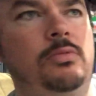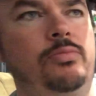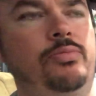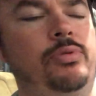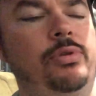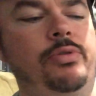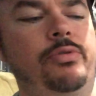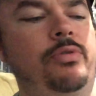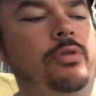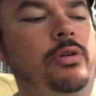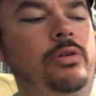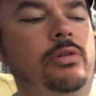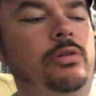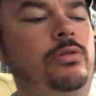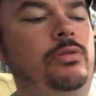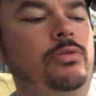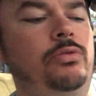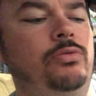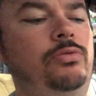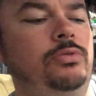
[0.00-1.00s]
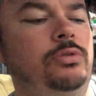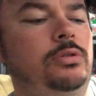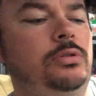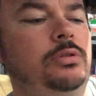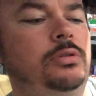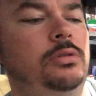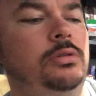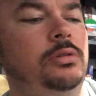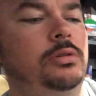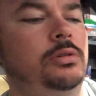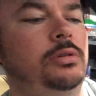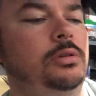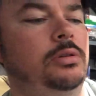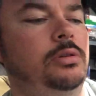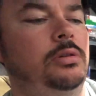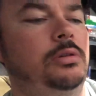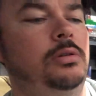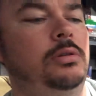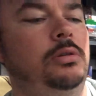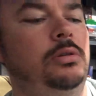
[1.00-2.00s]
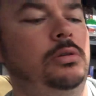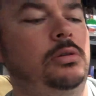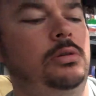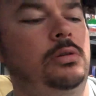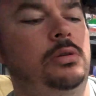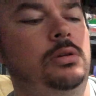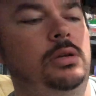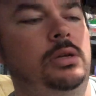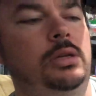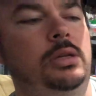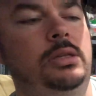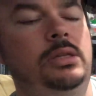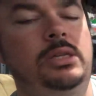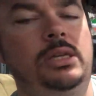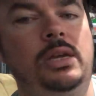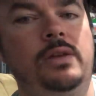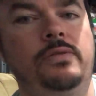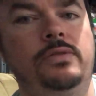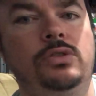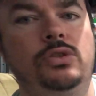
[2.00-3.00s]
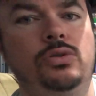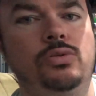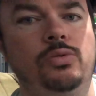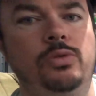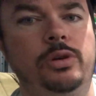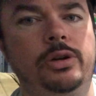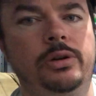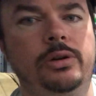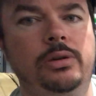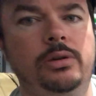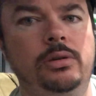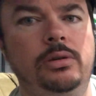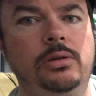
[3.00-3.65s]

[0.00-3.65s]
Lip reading: print run on those. Dave Stewart,